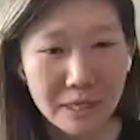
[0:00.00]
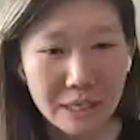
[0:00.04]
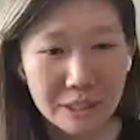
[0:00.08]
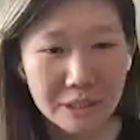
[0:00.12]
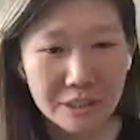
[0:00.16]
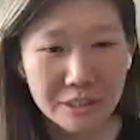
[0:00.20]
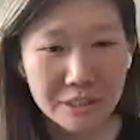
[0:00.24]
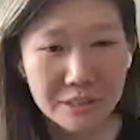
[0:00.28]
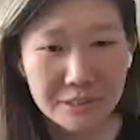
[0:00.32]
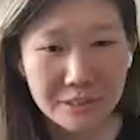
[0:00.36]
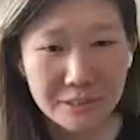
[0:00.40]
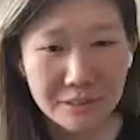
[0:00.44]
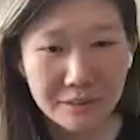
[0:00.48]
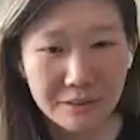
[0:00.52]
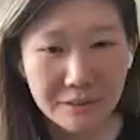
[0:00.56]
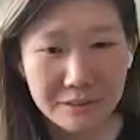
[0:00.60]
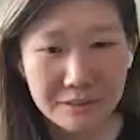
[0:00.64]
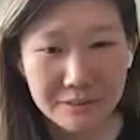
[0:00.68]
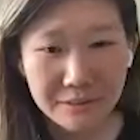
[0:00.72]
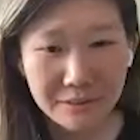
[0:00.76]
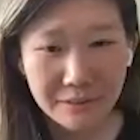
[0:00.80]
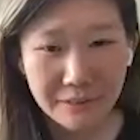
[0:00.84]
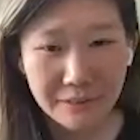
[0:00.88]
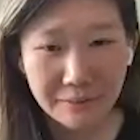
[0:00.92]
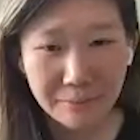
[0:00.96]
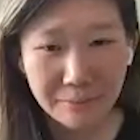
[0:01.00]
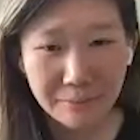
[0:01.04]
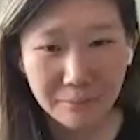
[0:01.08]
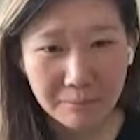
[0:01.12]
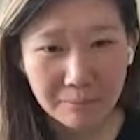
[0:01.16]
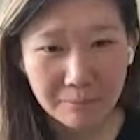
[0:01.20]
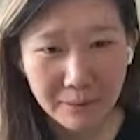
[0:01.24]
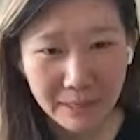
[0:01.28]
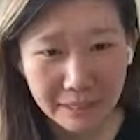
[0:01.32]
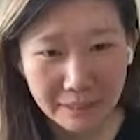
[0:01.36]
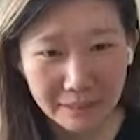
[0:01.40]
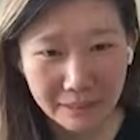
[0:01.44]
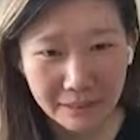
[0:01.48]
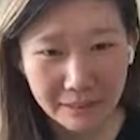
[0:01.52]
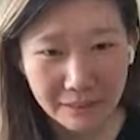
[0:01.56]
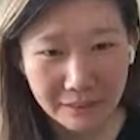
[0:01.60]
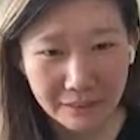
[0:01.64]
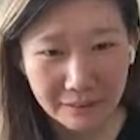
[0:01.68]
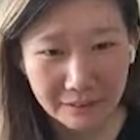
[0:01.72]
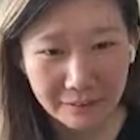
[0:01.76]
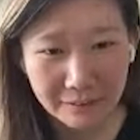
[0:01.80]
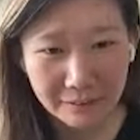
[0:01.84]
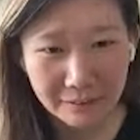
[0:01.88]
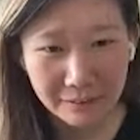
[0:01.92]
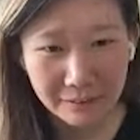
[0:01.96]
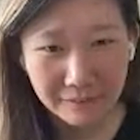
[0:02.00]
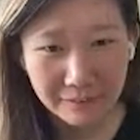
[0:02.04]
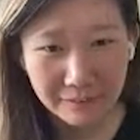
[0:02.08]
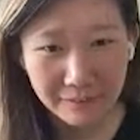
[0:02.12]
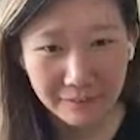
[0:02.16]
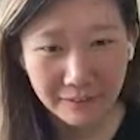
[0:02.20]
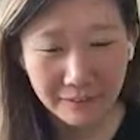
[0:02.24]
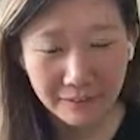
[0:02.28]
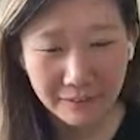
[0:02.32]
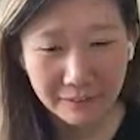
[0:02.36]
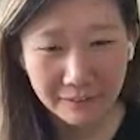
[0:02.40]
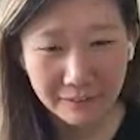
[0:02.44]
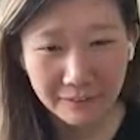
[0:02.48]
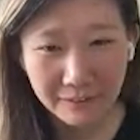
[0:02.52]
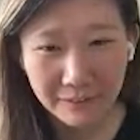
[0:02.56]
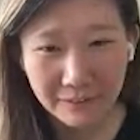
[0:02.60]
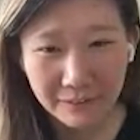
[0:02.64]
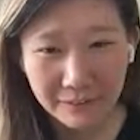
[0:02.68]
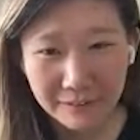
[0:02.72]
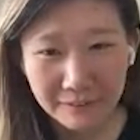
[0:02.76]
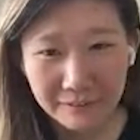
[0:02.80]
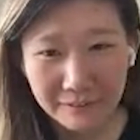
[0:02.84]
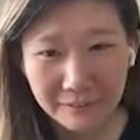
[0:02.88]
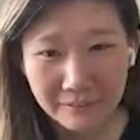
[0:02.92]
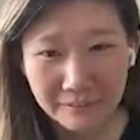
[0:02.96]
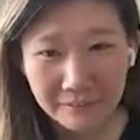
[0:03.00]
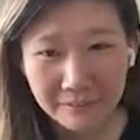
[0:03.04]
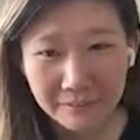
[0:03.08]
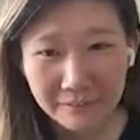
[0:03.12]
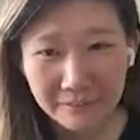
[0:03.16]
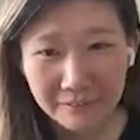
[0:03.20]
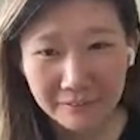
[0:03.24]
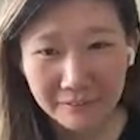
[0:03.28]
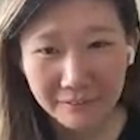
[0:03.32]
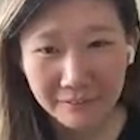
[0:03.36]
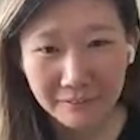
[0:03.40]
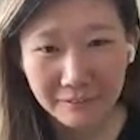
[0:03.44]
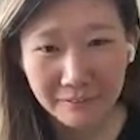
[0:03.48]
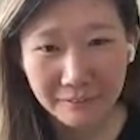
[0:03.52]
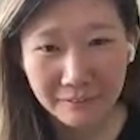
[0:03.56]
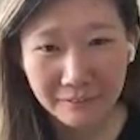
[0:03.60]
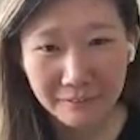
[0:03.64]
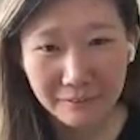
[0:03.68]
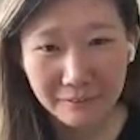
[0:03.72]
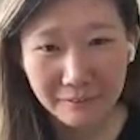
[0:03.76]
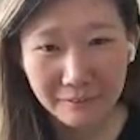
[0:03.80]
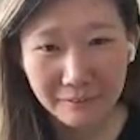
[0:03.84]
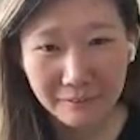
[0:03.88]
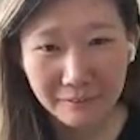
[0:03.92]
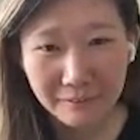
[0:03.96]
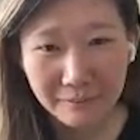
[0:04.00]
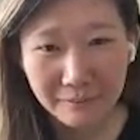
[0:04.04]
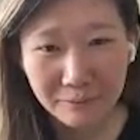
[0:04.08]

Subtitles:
can actually see also like the embedding and then the